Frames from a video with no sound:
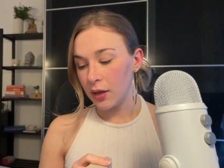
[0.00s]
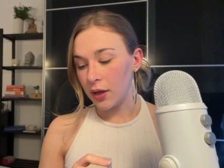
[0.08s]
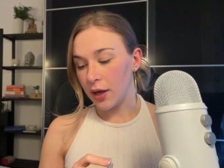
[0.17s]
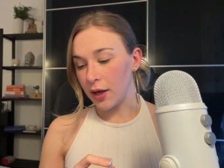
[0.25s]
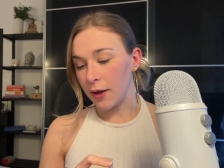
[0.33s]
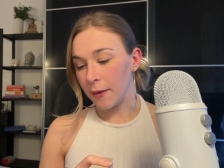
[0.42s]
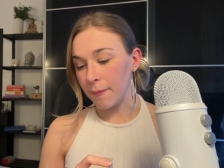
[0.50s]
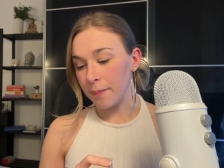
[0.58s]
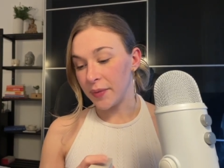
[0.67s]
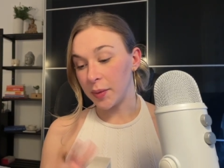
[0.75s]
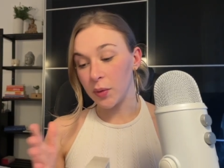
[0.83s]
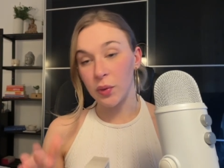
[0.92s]
um,
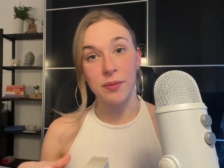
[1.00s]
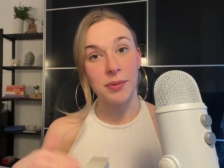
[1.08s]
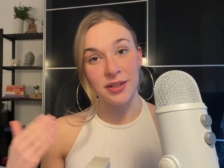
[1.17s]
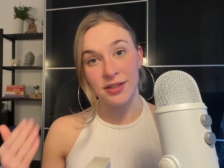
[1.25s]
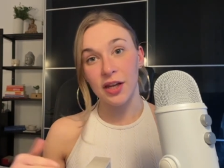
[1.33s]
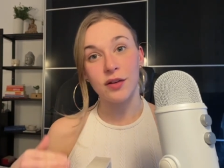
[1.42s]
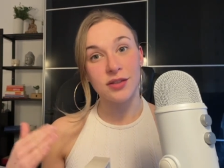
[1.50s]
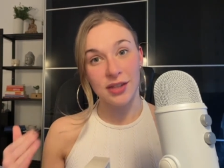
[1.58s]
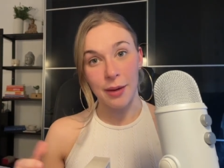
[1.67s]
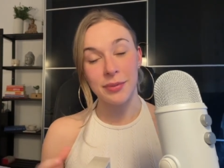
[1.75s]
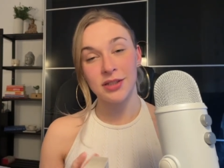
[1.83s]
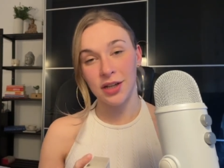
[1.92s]
maybe we've been
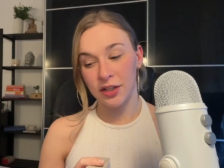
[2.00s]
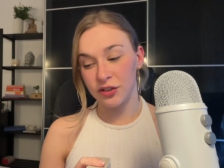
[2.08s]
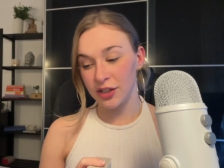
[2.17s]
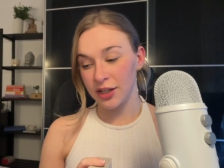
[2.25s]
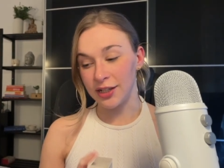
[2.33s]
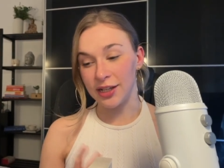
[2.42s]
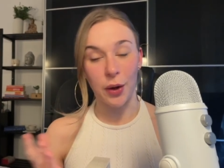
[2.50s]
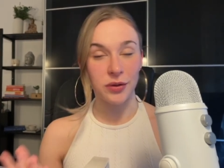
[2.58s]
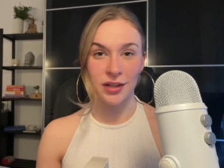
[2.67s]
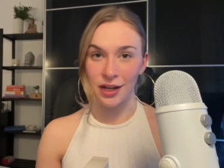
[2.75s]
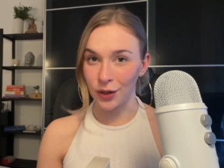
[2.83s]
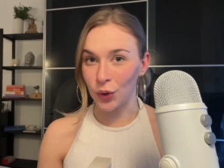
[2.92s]
self-sabotaging and now it's
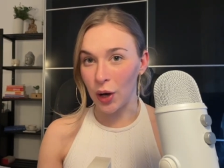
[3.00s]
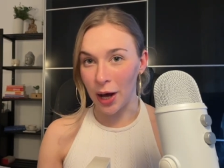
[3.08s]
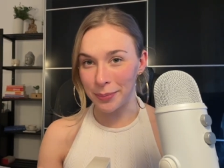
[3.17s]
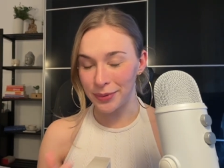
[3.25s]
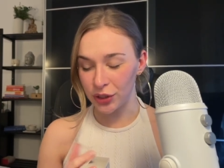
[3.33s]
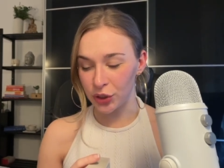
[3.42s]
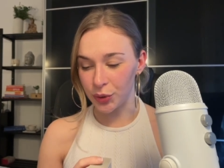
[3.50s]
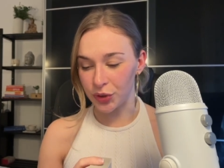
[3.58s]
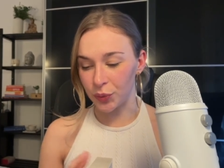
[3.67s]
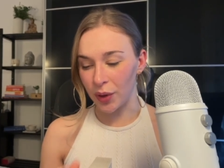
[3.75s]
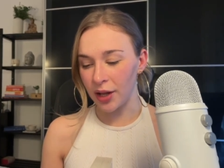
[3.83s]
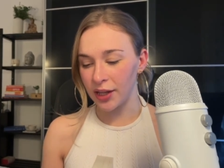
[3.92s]
kind of caught up to you as
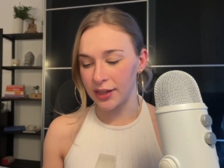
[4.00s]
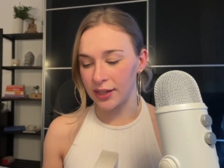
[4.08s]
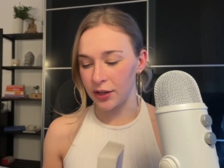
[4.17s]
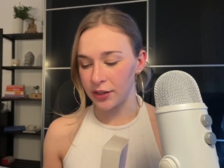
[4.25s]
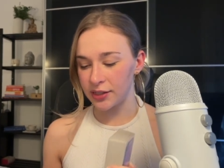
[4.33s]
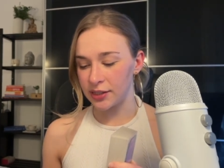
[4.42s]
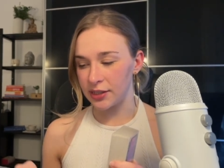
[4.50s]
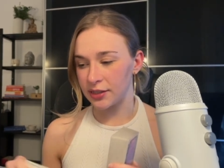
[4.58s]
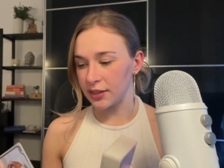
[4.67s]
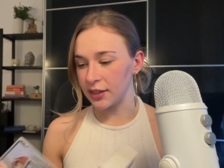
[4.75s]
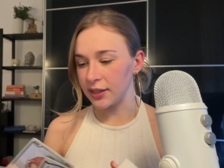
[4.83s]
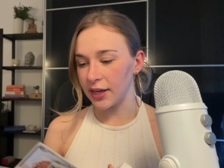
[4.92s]
well like there is this
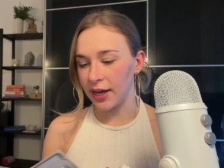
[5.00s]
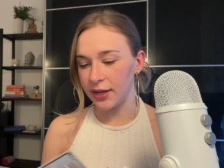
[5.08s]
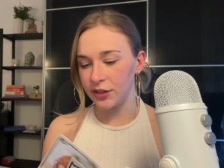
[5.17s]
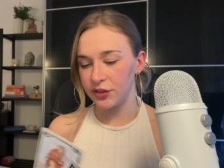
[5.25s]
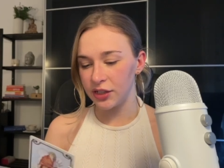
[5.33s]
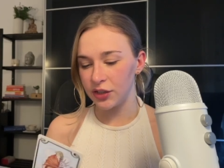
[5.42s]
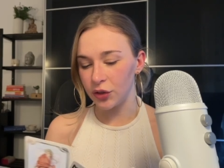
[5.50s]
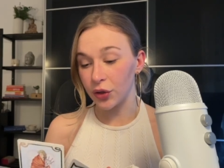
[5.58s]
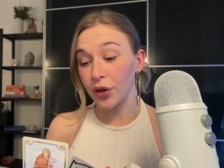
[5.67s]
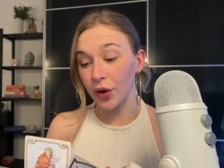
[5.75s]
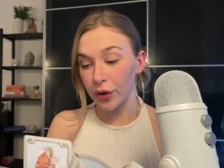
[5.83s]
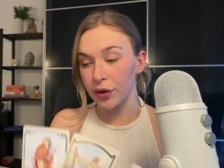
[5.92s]
like energy in your
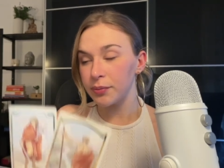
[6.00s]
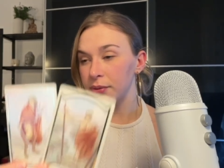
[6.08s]
current